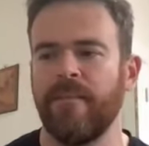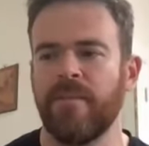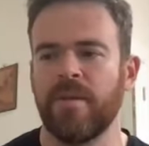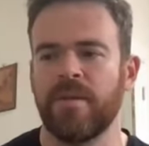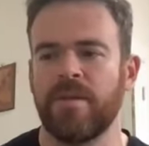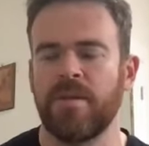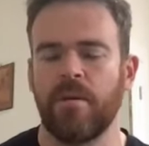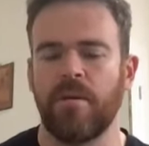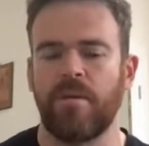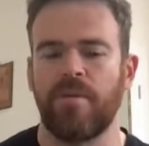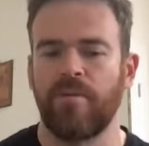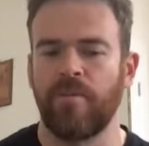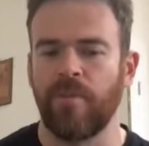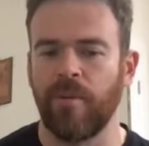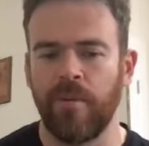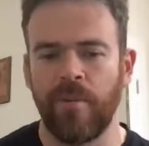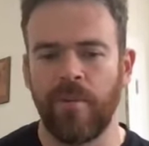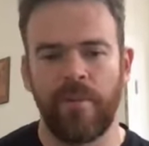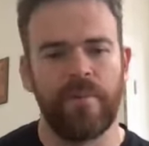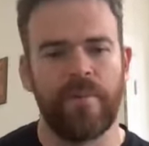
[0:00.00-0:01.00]
so
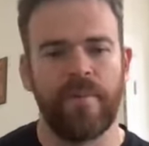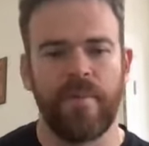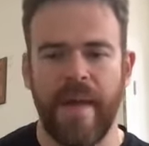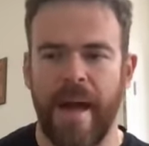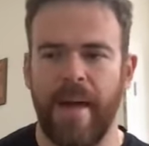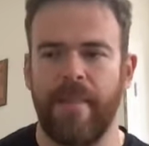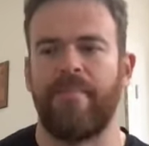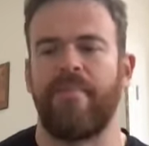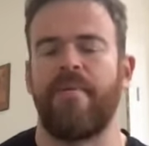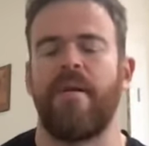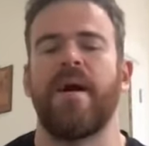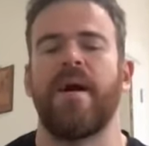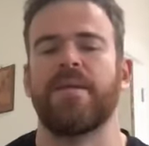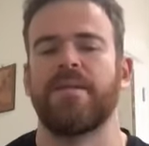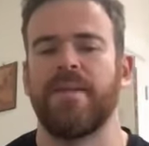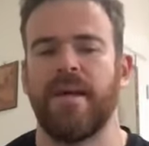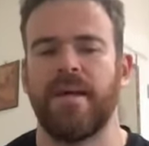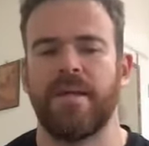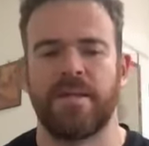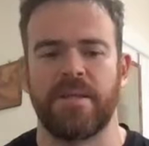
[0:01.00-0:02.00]
through that
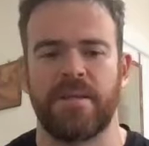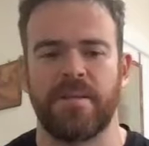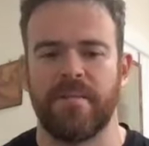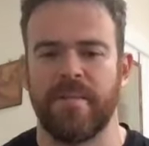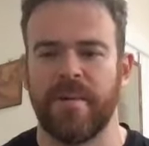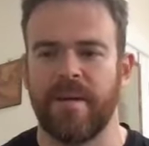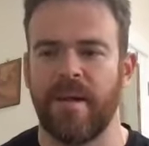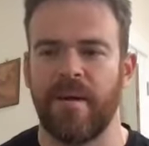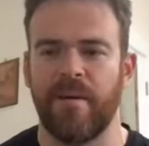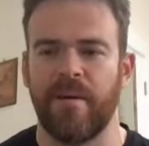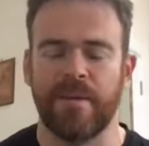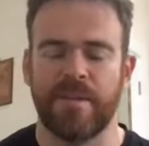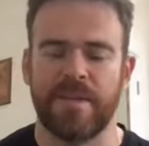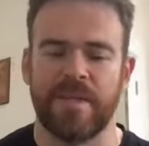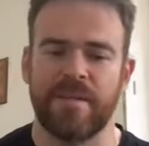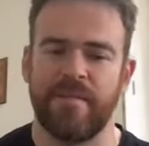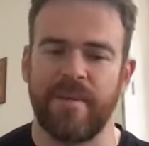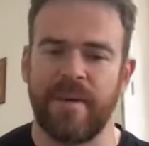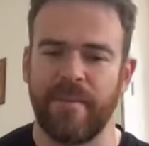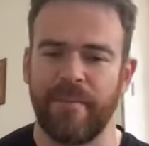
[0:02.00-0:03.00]
process, which
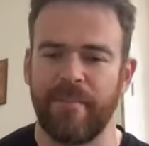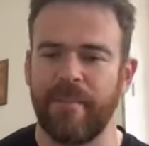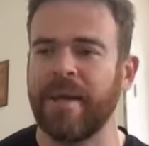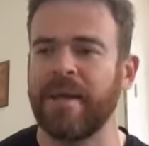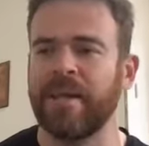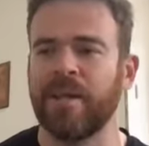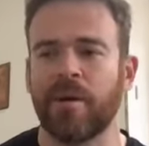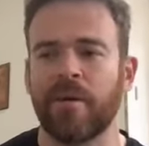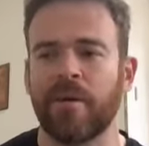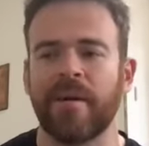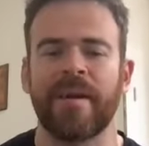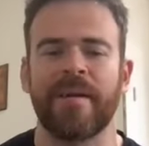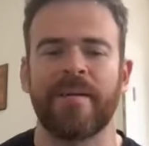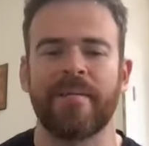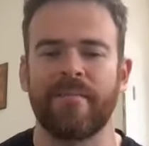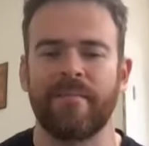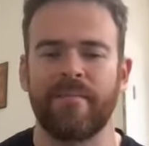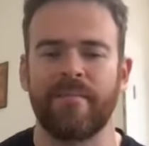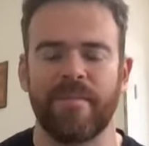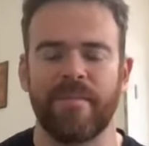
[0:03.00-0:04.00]
has been a big
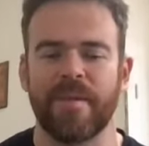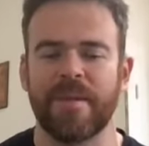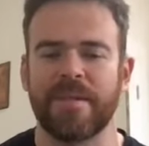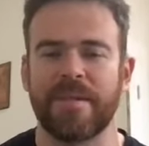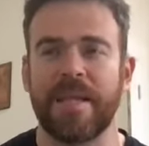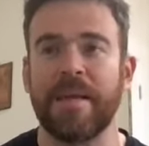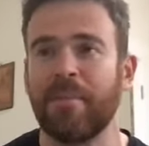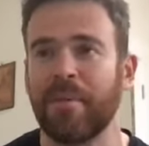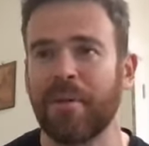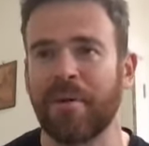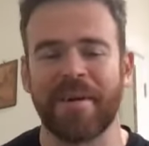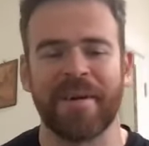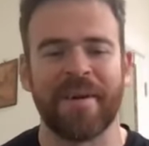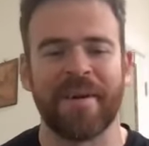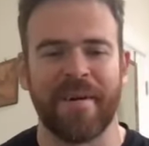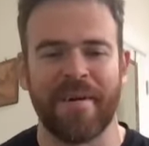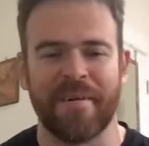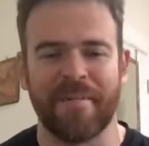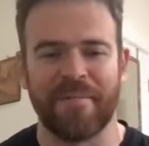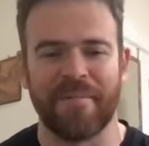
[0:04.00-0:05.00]
steep learning
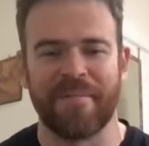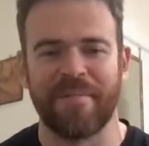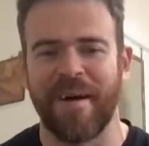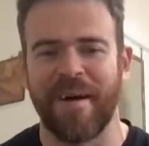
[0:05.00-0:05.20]
curve,